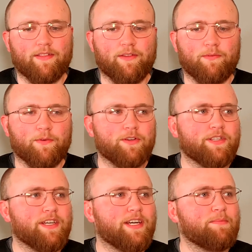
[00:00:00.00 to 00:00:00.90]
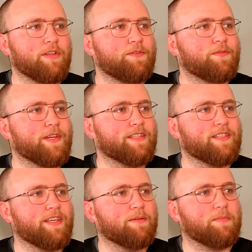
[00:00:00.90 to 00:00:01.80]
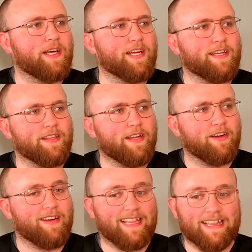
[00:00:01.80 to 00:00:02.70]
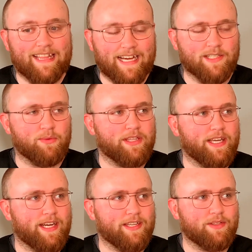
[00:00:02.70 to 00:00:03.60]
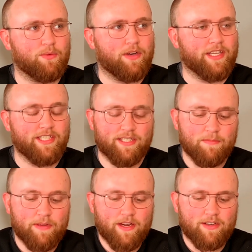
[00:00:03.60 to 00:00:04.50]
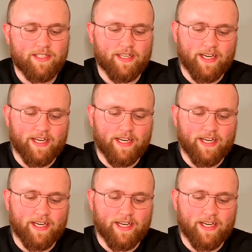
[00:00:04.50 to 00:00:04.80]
The first time Leafs fans can get back in there, and that's what they had to watch. It's embarrassing.